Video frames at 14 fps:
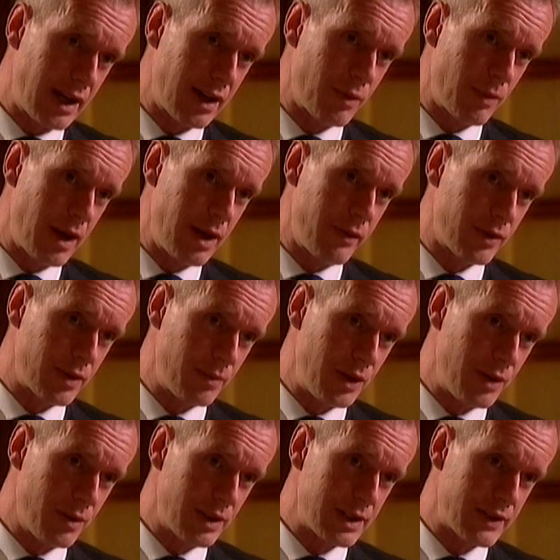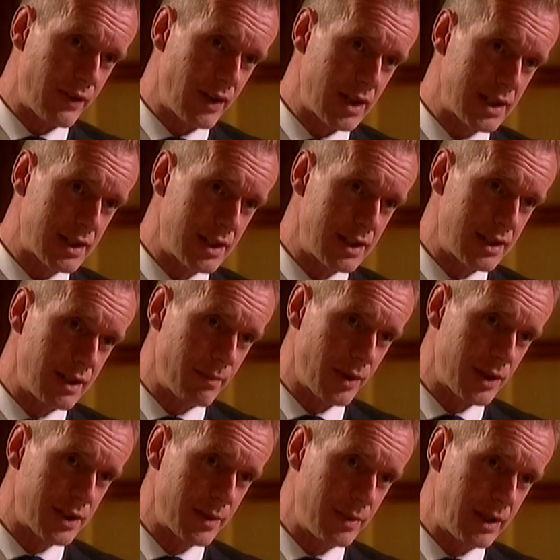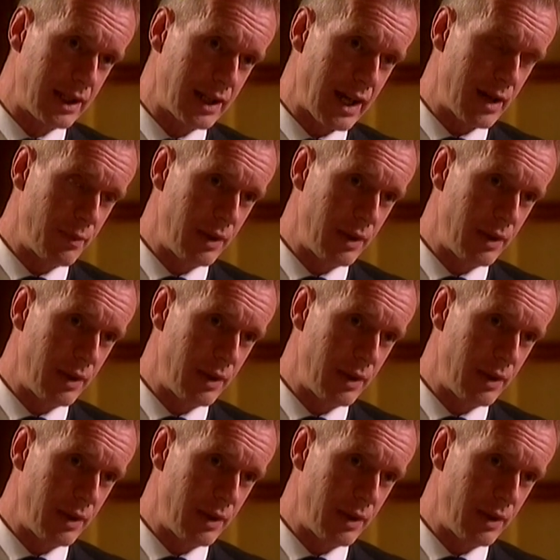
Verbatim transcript: away from you as fast as it possibly can?